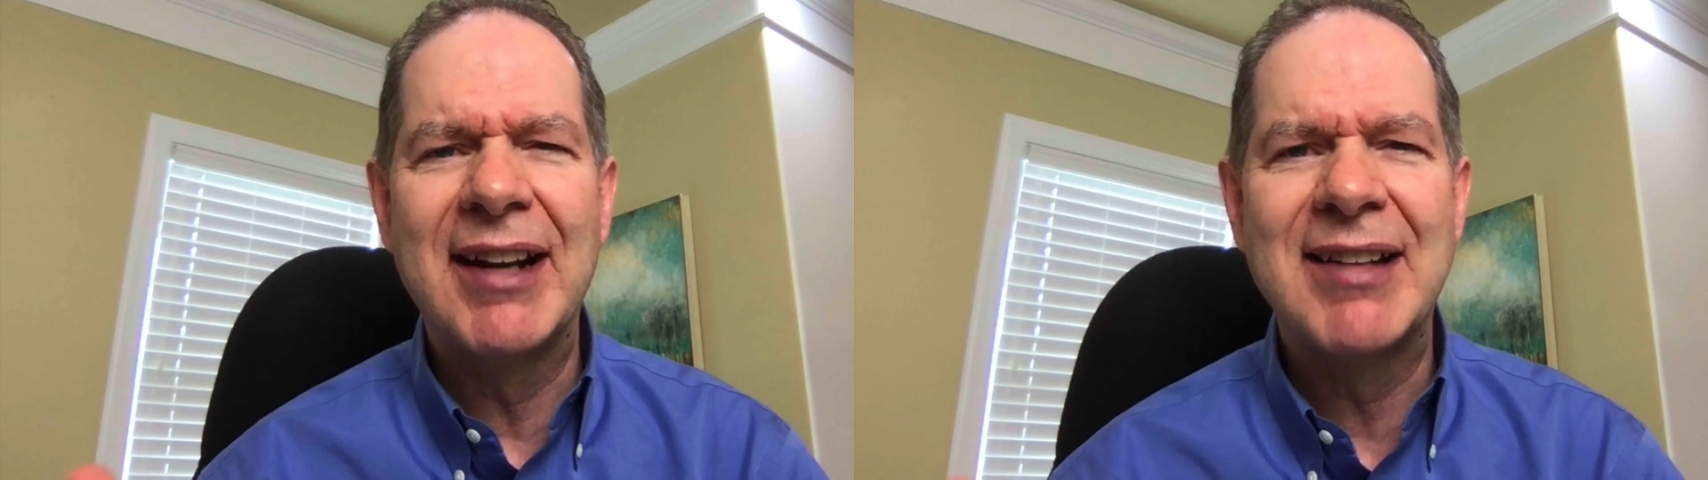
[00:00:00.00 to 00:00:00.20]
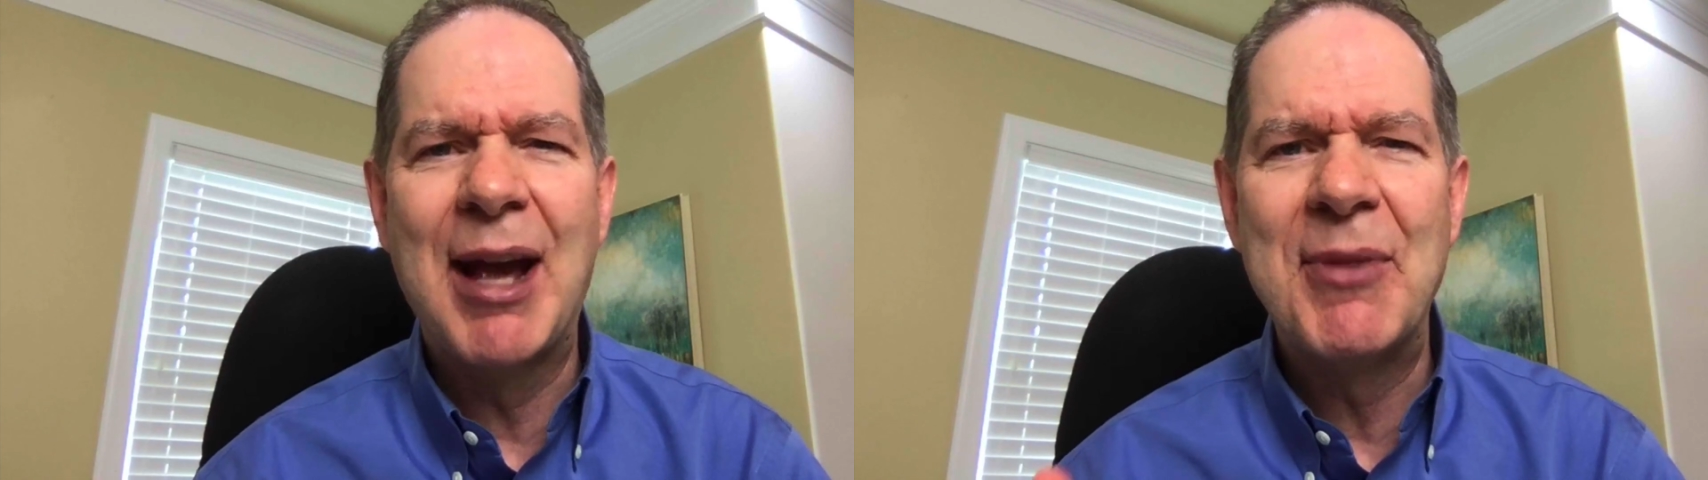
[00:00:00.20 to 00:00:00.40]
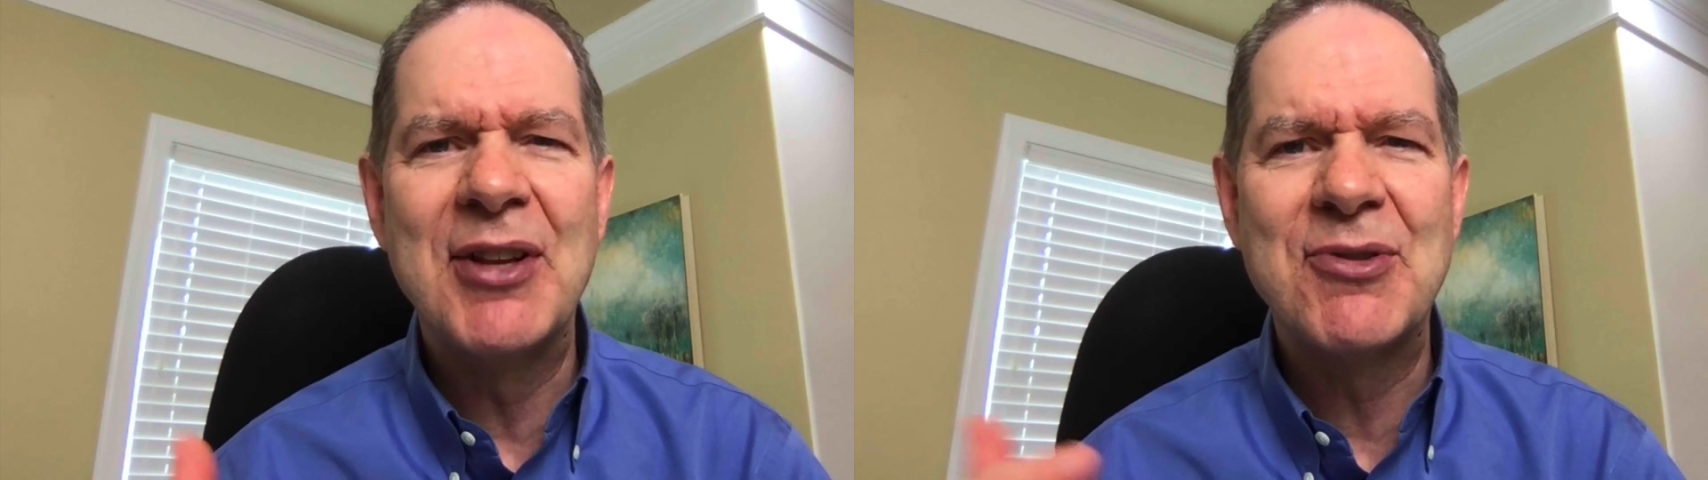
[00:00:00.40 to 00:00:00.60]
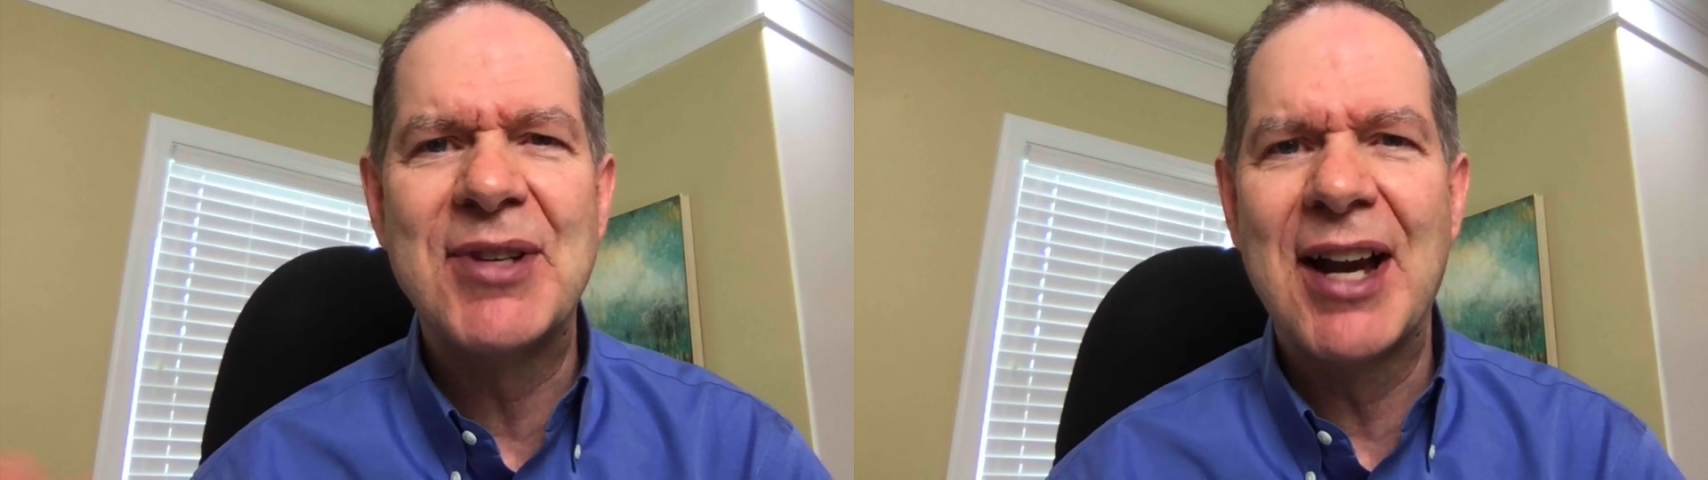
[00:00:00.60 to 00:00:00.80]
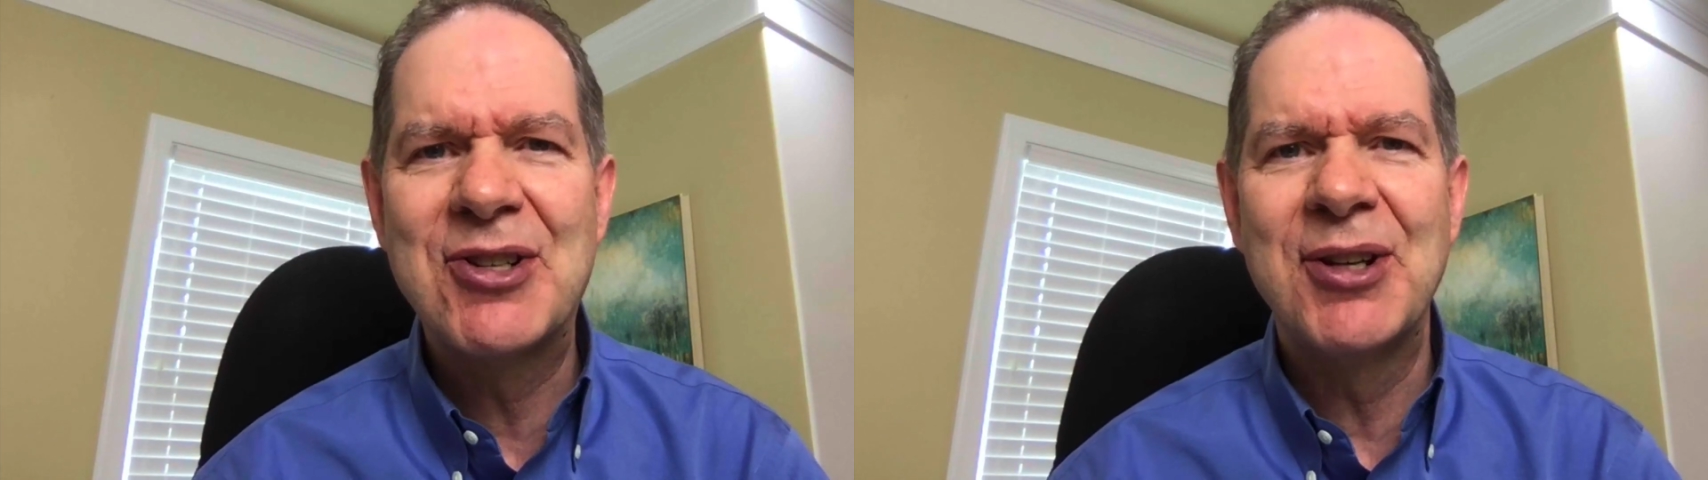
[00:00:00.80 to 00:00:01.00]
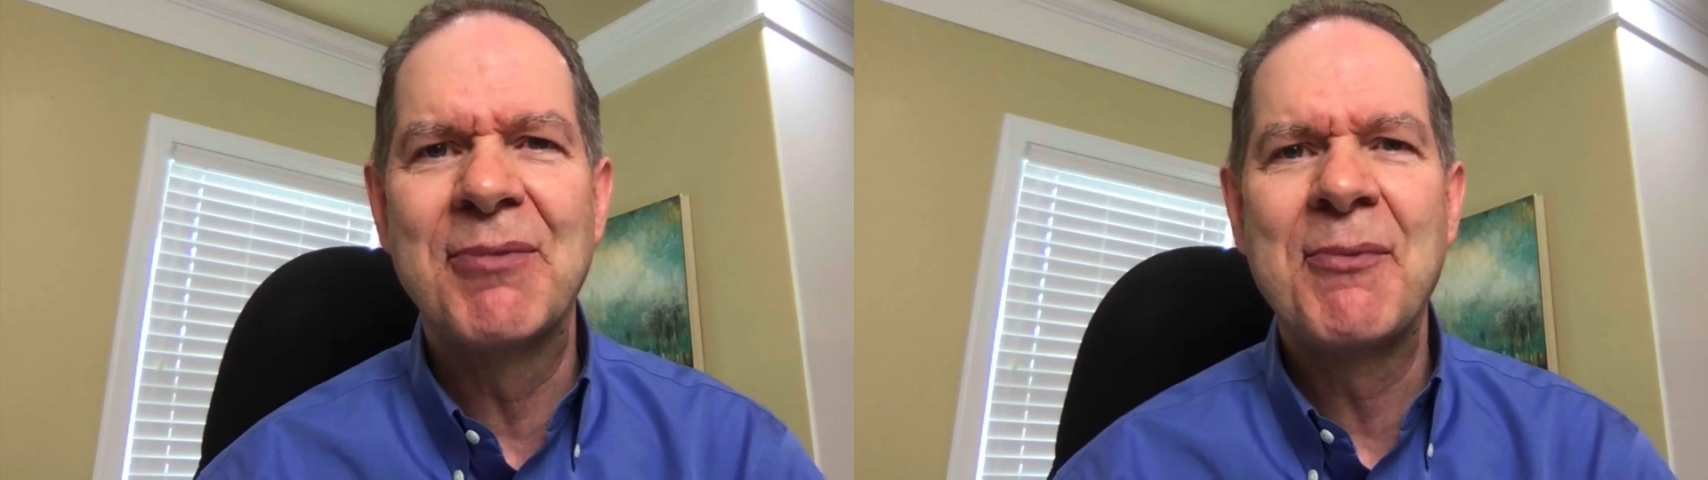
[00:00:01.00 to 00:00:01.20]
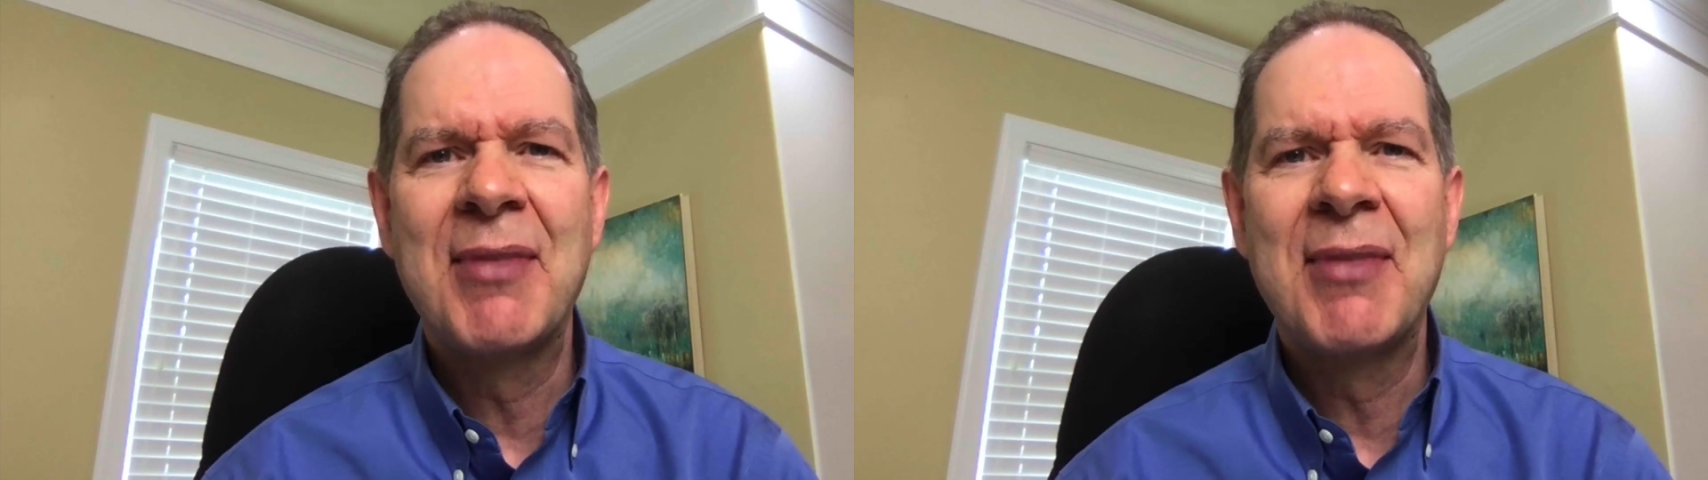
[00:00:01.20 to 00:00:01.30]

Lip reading: of time in the introduction.